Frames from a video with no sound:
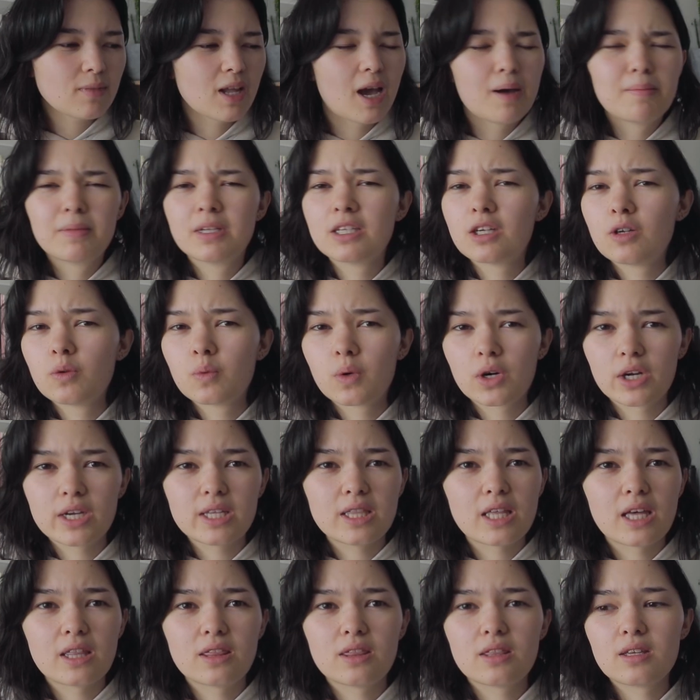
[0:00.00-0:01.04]
I'm a little
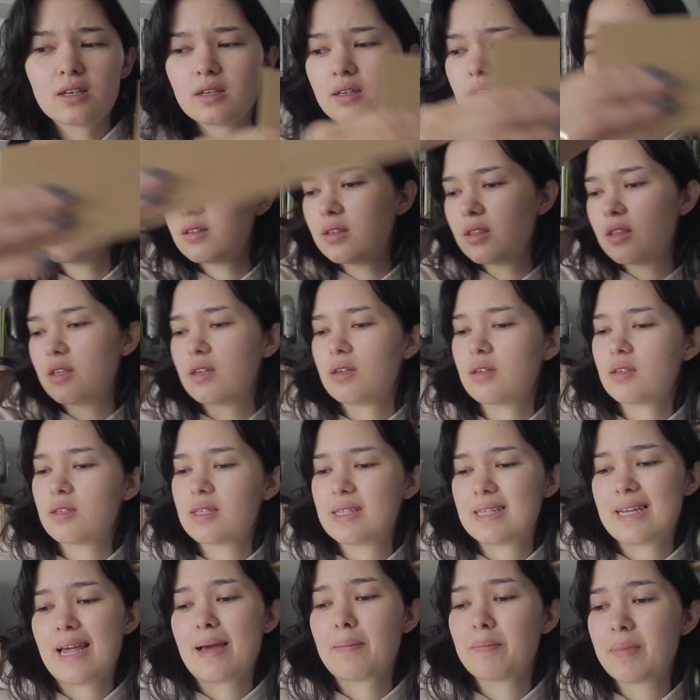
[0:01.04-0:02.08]
worried that the
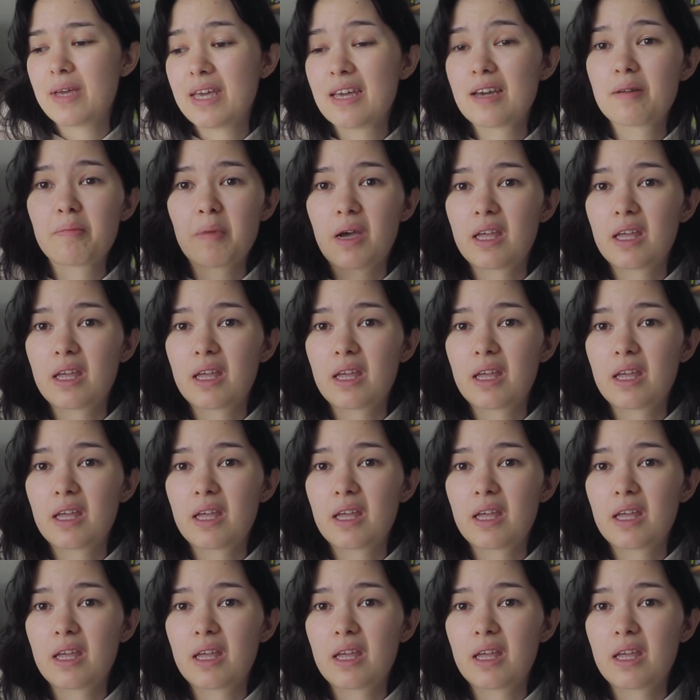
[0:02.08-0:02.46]
stamp ink